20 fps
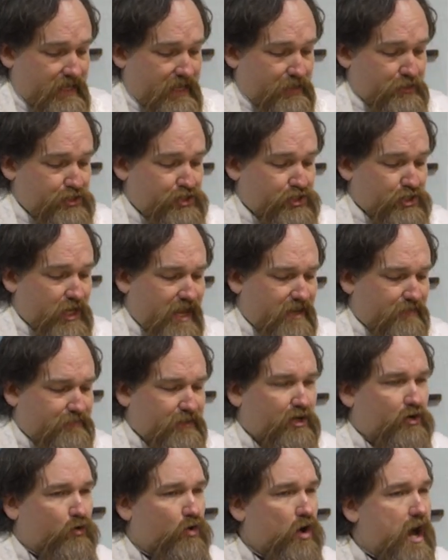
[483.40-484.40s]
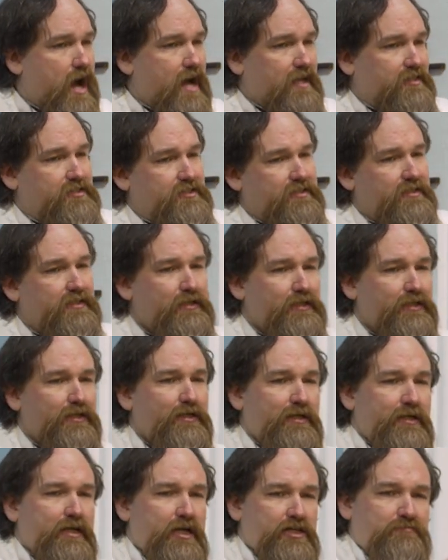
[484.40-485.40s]
And the sign of the cross
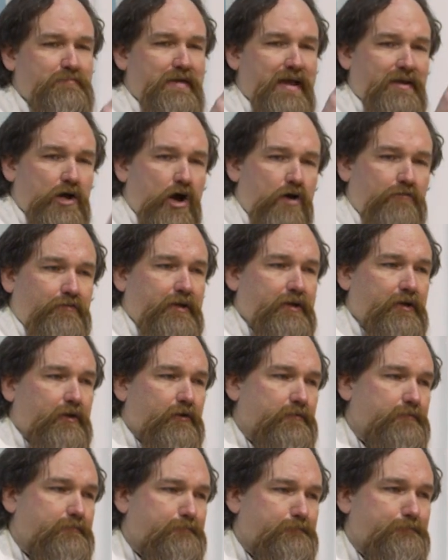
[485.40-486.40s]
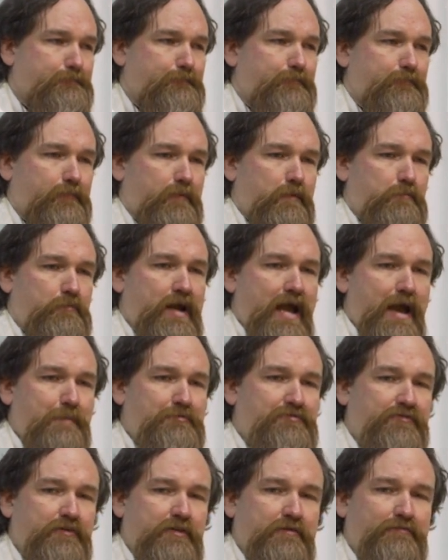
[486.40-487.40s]
is made over you,
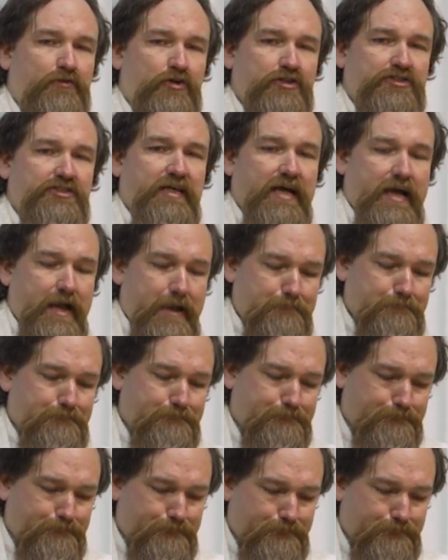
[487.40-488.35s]
perhaps for the first time.